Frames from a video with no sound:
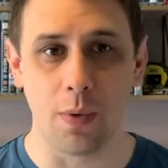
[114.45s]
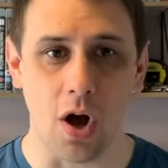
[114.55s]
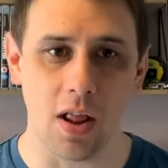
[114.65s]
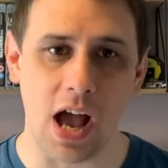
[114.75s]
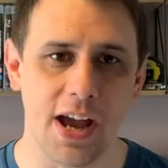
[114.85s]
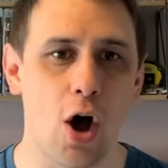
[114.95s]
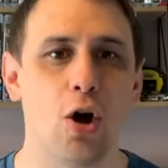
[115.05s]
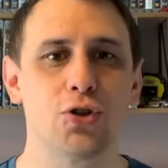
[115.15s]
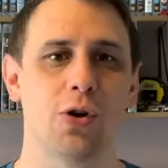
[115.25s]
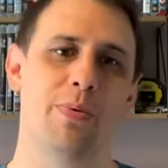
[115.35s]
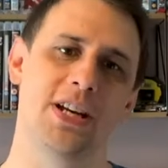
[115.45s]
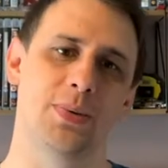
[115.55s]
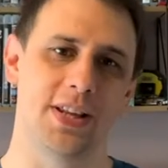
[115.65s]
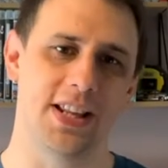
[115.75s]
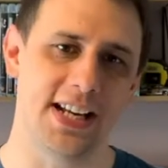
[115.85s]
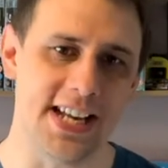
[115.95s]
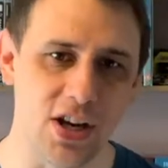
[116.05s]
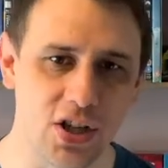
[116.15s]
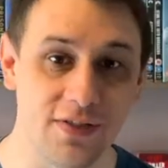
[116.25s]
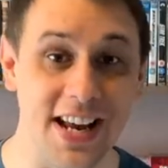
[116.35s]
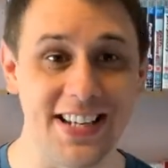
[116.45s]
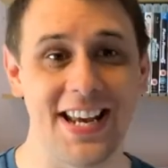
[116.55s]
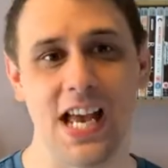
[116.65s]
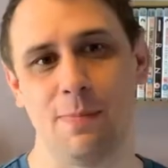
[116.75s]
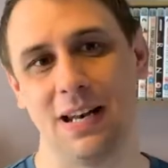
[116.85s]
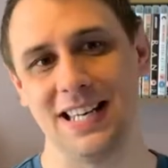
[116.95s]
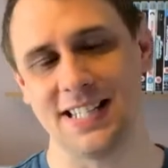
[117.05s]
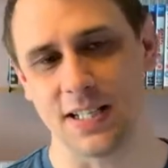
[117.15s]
with all that, it also brings with it the attention of dedicated police